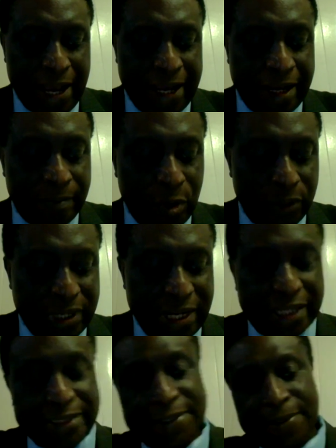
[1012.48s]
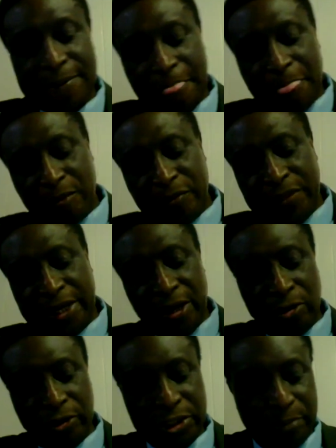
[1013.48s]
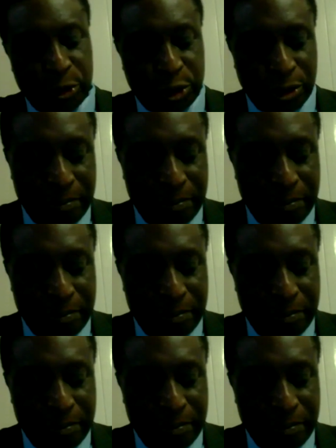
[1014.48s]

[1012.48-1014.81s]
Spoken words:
am looking at the contribution